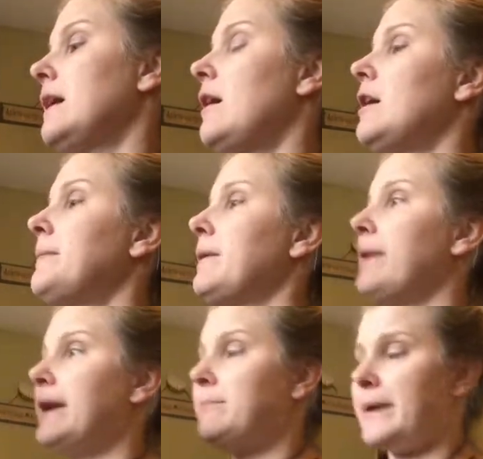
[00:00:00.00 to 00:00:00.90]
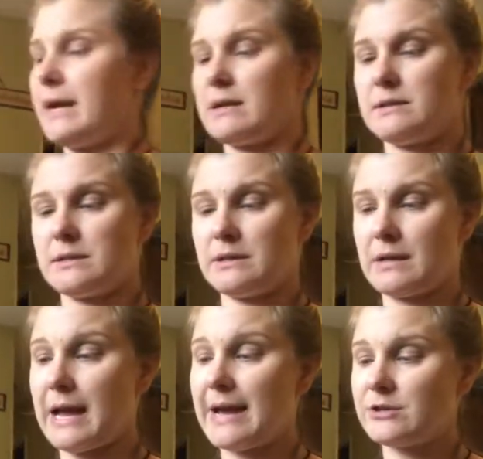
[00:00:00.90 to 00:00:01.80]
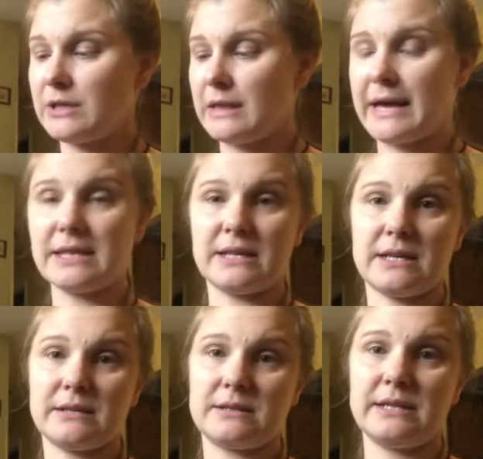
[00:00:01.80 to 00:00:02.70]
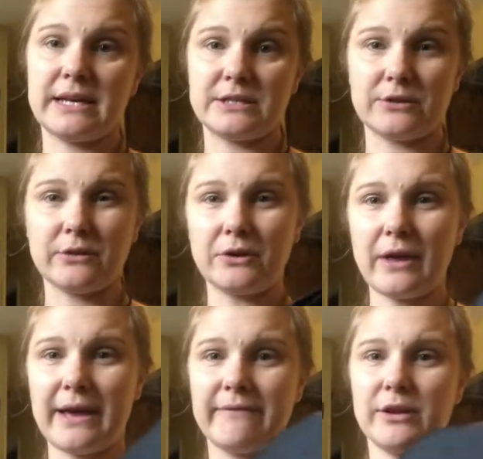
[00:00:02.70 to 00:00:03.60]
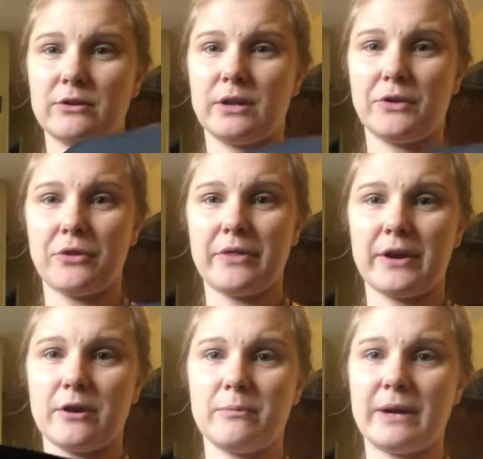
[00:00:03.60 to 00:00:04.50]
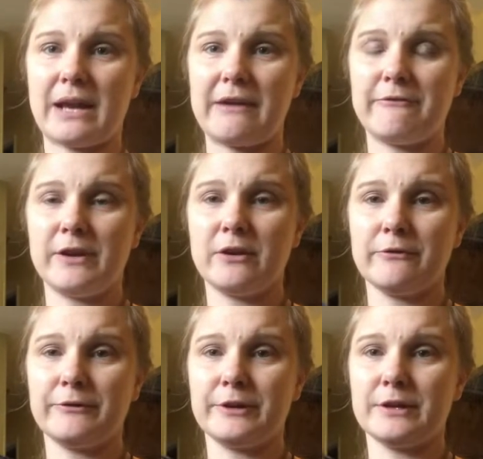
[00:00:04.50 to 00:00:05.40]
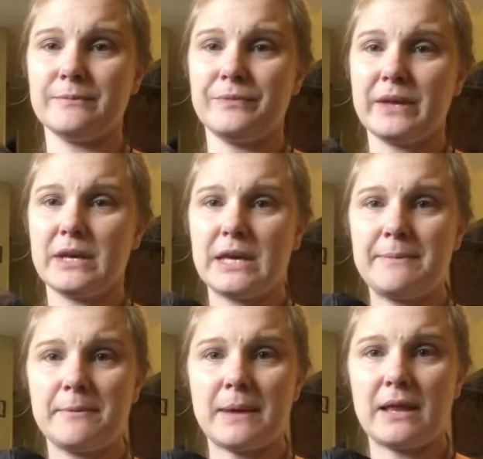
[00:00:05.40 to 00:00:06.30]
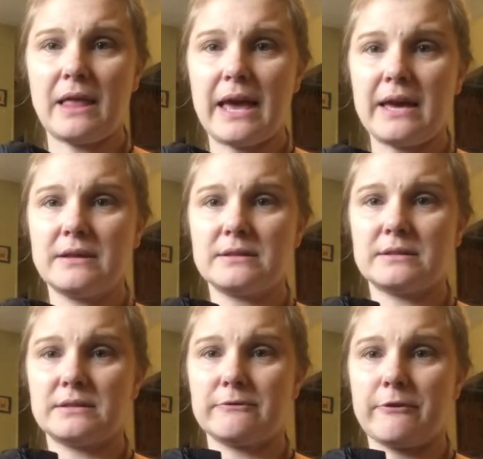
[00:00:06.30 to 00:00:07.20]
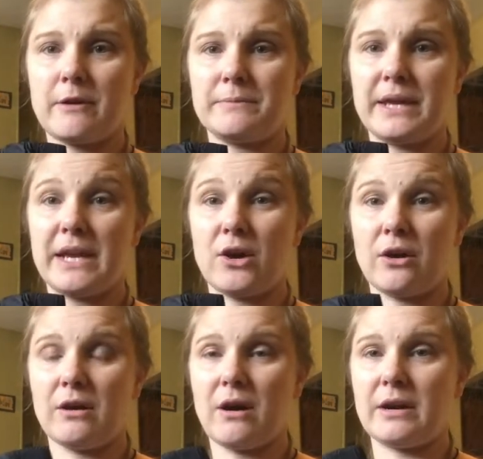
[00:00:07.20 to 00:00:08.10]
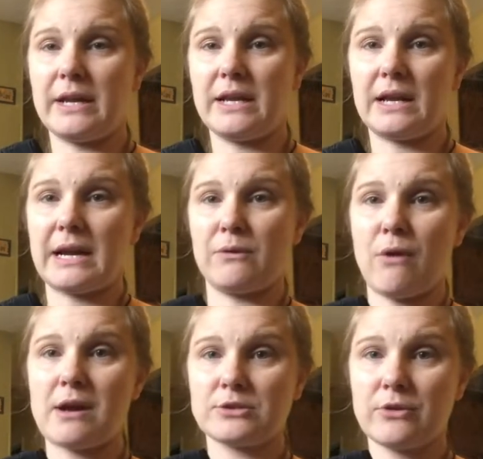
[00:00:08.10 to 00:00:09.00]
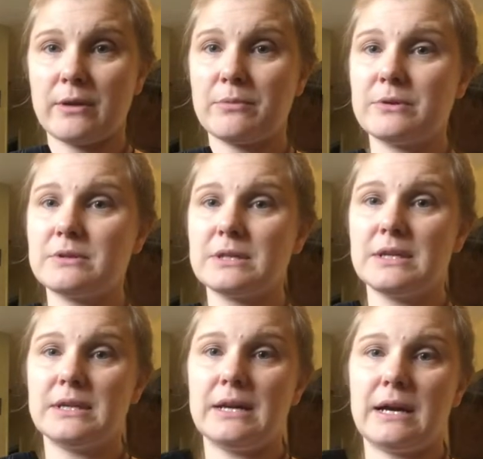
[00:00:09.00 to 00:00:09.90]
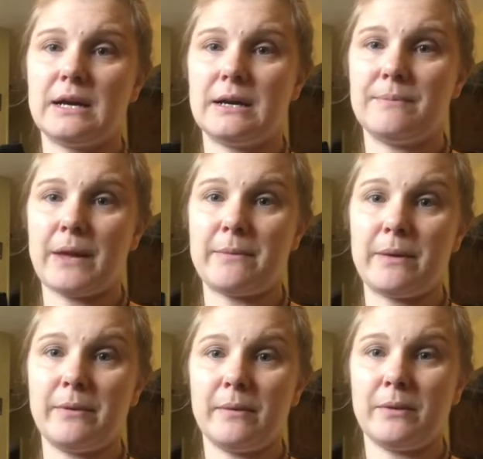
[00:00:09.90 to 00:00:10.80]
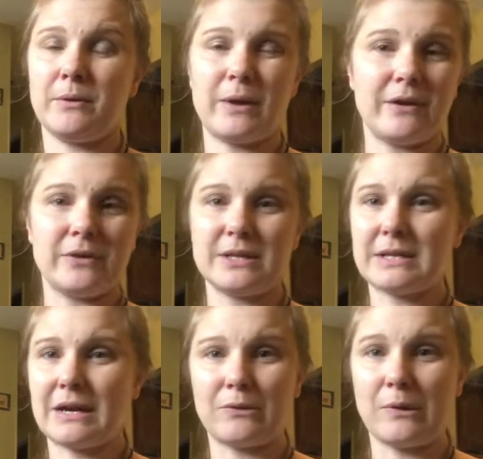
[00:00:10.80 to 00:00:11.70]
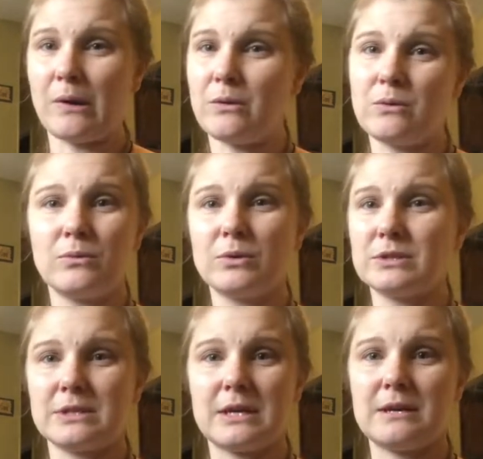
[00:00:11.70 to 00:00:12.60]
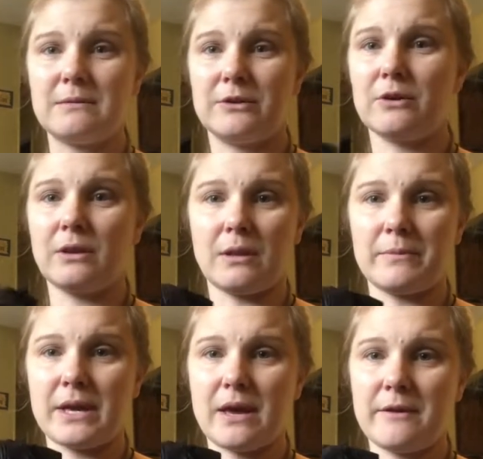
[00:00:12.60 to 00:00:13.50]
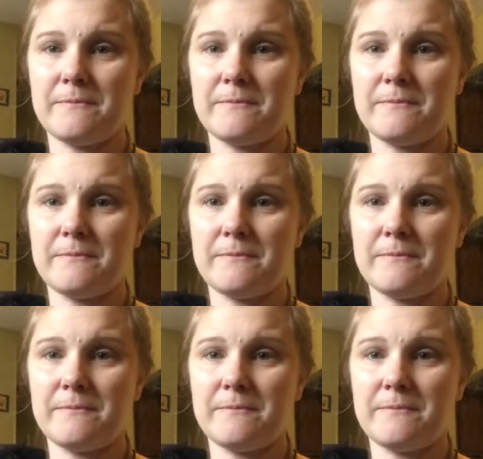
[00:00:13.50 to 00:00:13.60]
are my rain pants. I actually like these. Yes, they're a little heavier and a little thicker, but I figure for keeping my legs from getting hurt on any kind of rock scrambles, I may be able to wear these. I don't know. We'll see. They're Columbia.